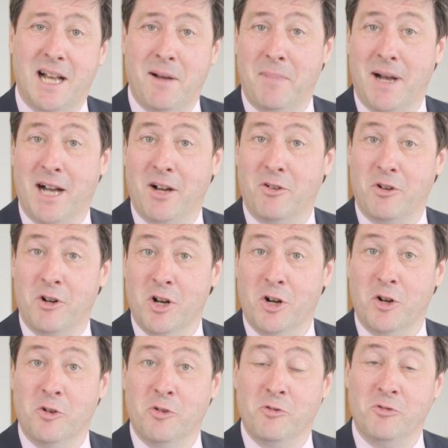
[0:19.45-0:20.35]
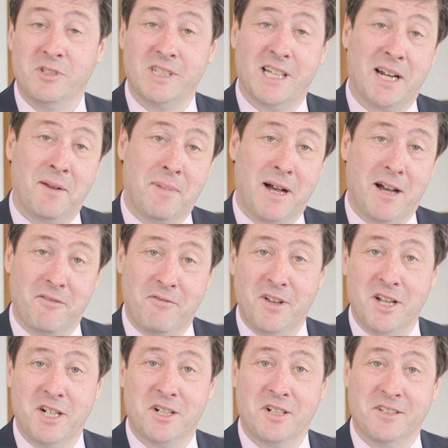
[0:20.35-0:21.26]
about goals and about
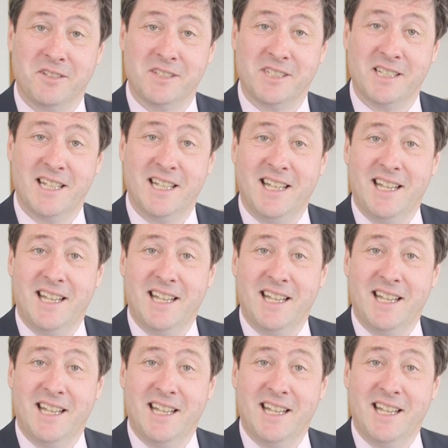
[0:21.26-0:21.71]
visions.